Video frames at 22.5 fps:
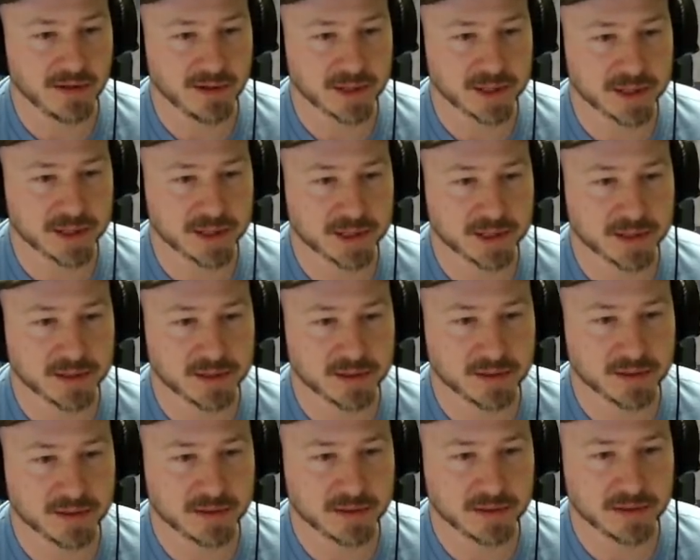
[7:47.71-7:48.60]
Let's
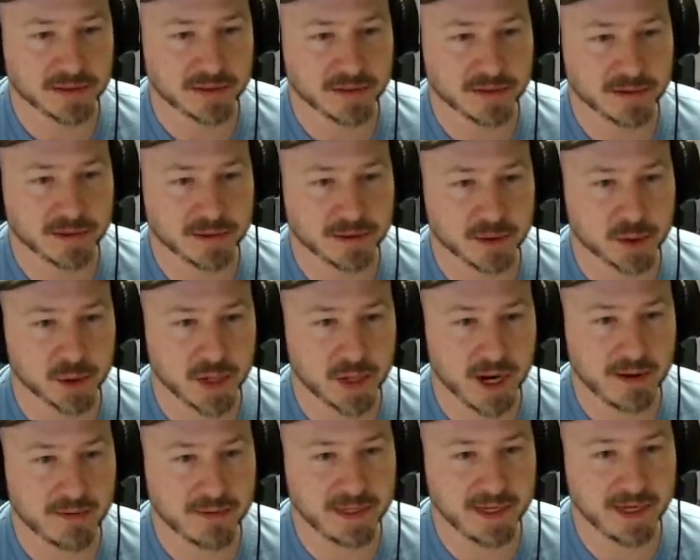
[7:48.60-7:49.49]
drop